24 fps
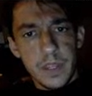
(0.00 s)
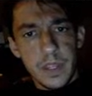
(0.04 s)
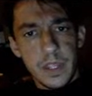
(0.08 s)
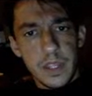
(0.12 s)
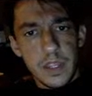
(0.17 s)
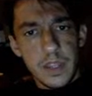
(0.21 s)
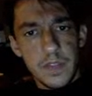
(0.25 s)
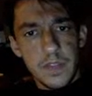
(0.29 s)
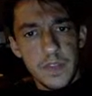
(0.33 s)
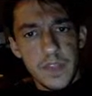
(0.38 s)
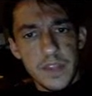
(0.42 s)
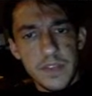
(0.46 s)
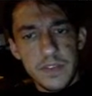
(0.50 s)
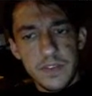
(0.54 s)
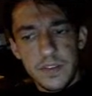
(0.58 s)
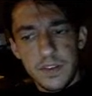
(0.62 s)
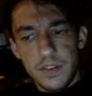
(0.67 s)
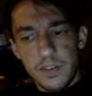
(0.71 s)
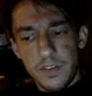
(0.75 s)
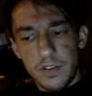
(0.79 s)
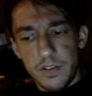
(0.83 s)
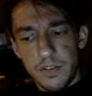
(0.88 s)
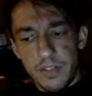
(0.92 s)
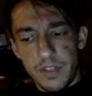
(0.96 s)
And that's
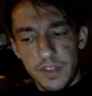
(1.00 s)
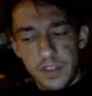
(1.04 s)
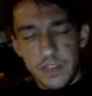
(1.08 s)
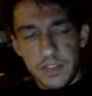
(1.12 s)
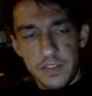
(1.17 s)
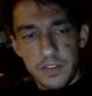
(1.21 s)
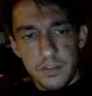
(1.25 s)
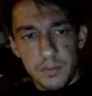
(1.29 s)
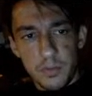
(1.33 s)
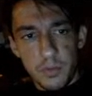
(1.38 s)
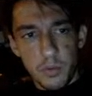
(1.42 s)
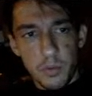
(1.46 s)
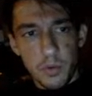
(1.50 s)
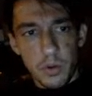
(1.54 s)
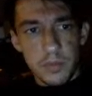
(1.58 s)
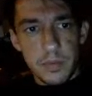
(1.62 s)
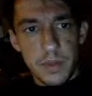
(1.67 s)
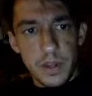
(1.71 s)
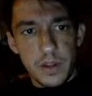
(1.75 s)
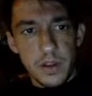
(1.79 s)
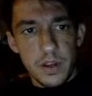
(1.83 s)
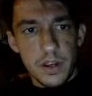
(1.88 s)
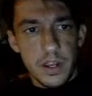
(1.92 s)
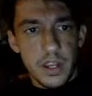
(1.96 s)
another thing we're worried
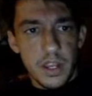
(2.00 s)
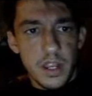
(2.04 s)
about.